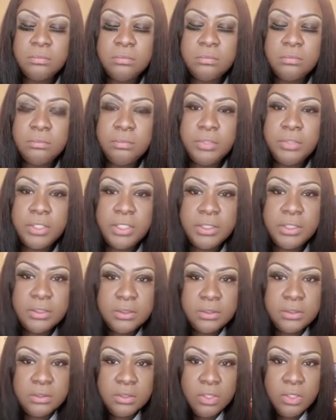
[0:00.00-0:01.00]
but
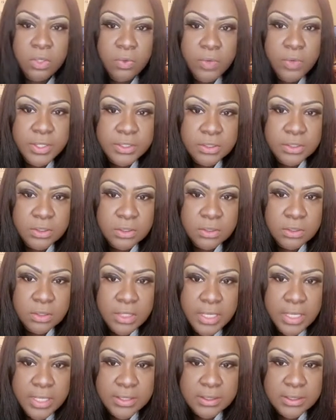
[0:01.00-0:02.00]
the question
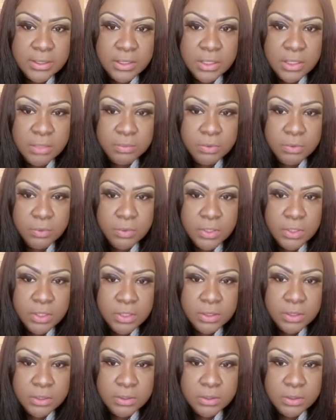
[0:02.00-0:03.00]
I skipped
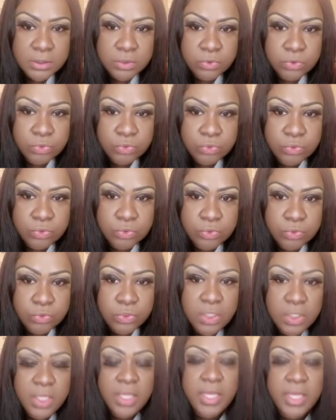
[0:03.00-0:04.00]
was
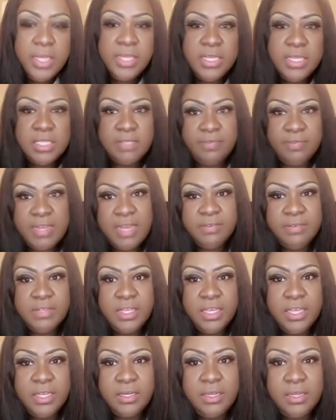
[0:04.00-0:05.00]
is
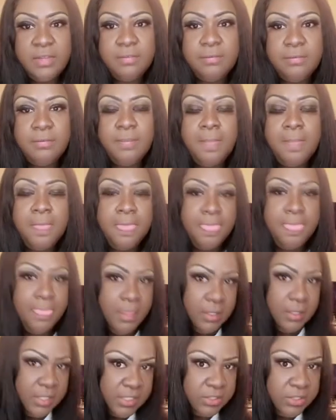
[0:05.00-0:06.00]
5K enough?
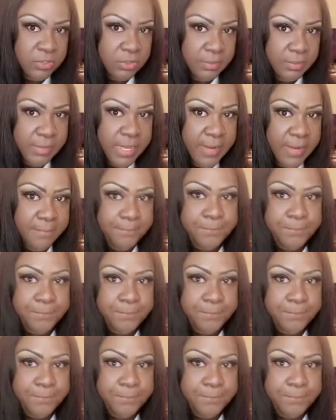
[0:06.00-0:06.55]
Let's do the math,